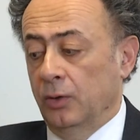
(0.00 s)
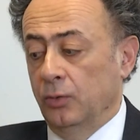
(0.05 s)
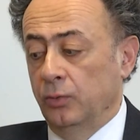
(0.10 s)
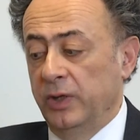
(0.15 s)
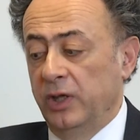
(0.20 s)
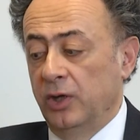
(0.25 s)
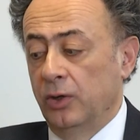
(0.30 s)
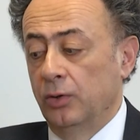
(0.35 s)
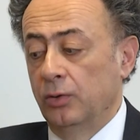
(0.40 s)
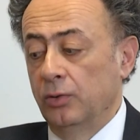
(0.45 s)

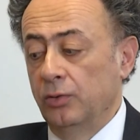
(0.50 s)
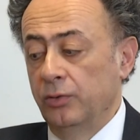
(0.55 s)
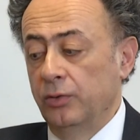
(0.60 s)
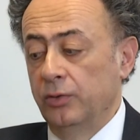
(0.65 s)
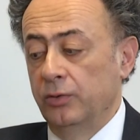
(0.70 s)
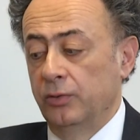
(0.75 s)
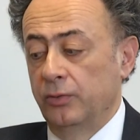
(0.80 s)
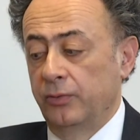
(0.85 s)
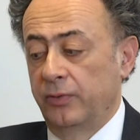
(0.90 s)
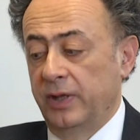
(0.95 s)
We all
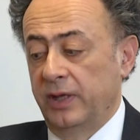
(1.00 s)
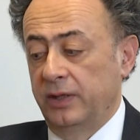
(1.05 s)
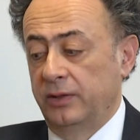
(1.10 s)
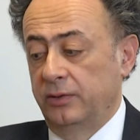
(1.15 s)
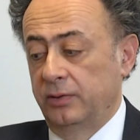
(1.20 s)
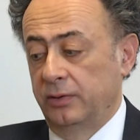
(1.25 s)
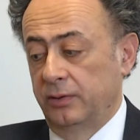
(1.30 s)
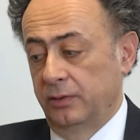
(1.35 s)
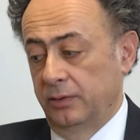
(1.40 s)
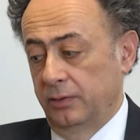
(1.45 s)
know
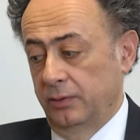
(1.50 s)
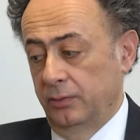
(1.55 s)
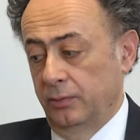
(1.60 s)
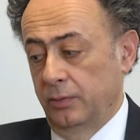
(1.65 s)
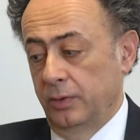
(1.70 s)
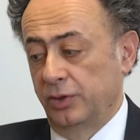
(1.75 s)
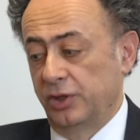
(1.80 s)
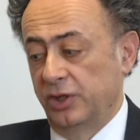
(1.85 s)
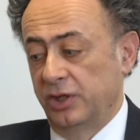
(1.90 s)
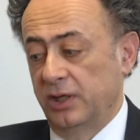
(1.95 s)
that
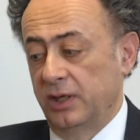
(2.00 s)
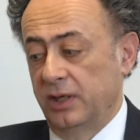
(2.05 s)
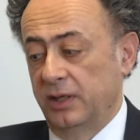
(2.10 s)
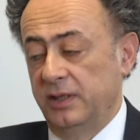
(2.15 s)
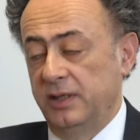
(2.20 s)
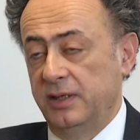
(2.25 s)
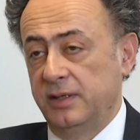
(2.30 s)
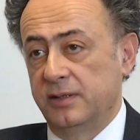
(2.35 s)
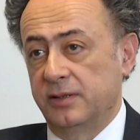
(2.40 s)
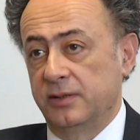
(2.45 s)
Russia
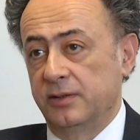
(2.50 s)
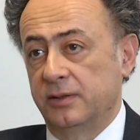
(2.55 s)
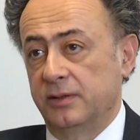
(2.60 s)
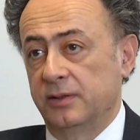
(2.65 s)
is